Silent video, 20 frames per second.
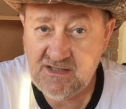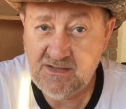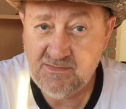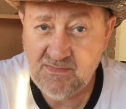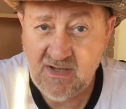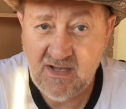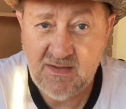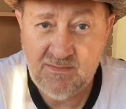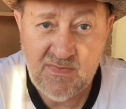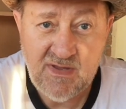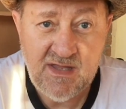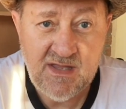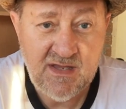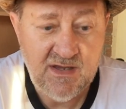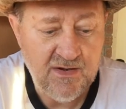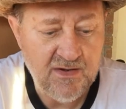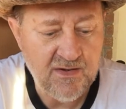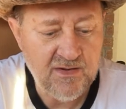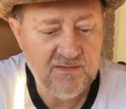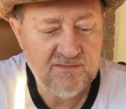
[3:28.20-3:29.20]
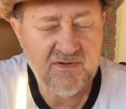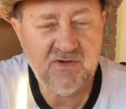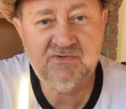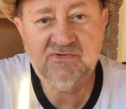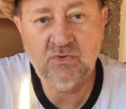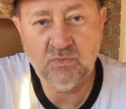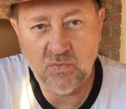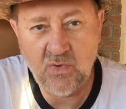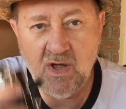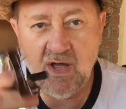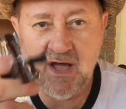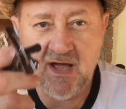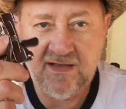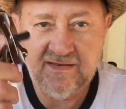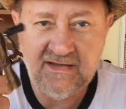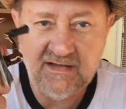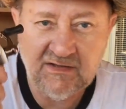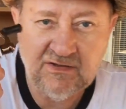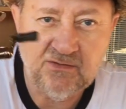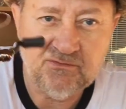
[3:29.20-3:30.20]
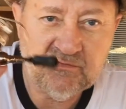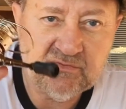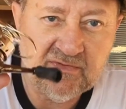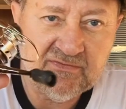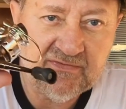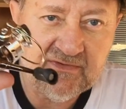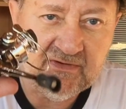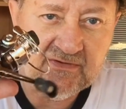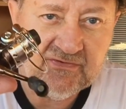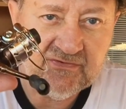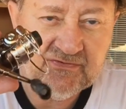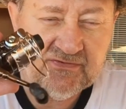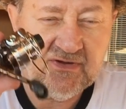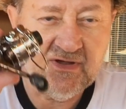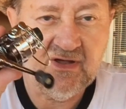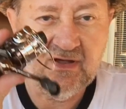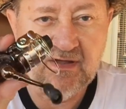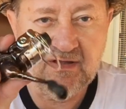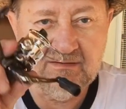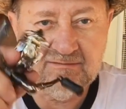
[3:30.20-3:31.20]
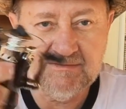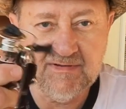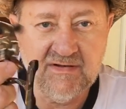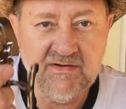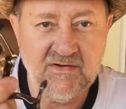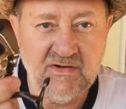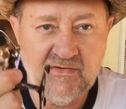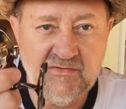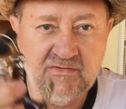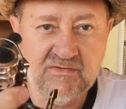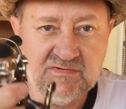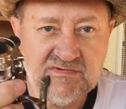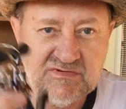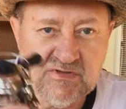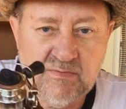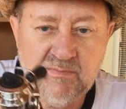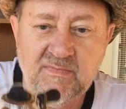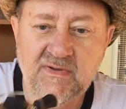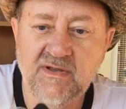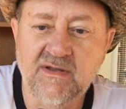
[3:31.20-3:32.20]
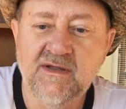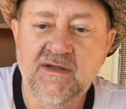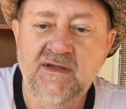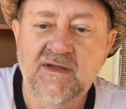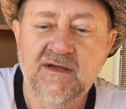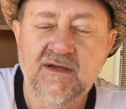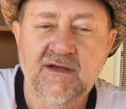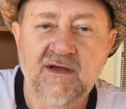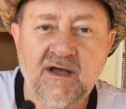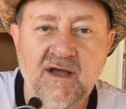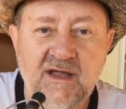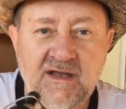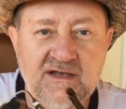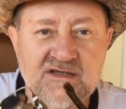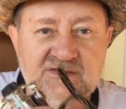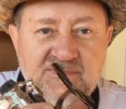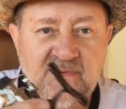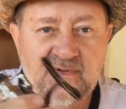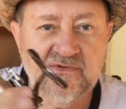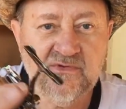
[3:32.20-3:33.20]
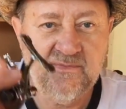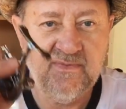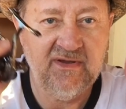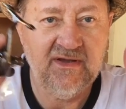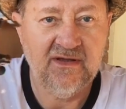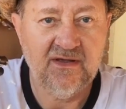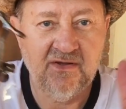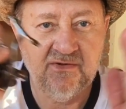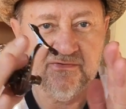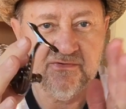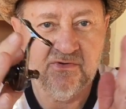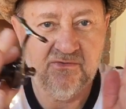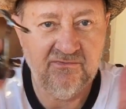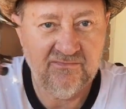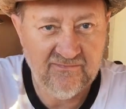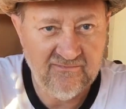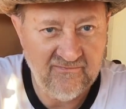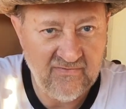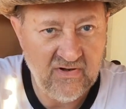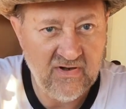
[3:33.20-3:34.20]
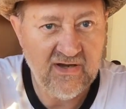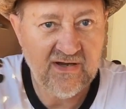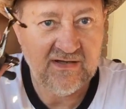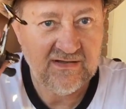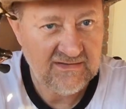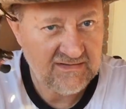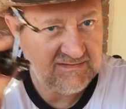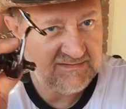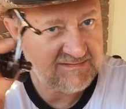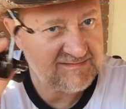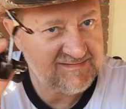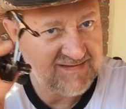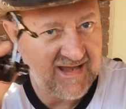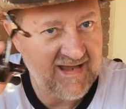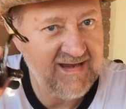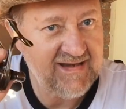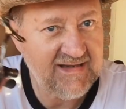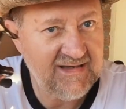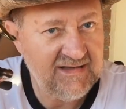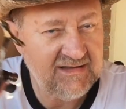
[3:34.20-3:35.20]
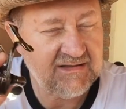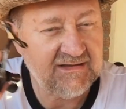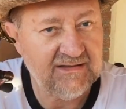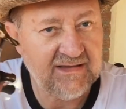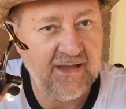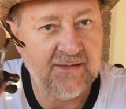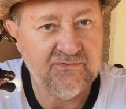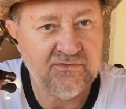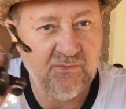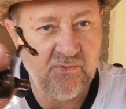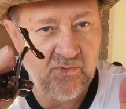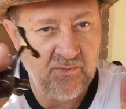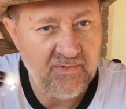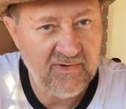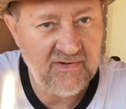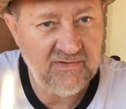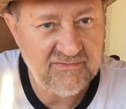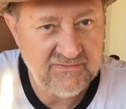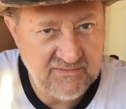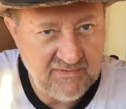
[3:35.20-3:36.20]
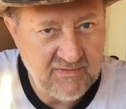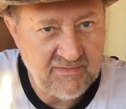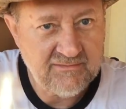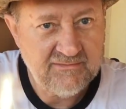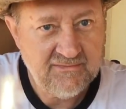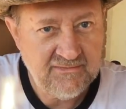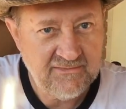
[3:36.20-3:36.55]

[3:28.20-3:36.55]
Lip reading: it might be here. There's a rod that comes with this in another shipment, and it's supposed to be also very tiny and collapsible, but it's, you know,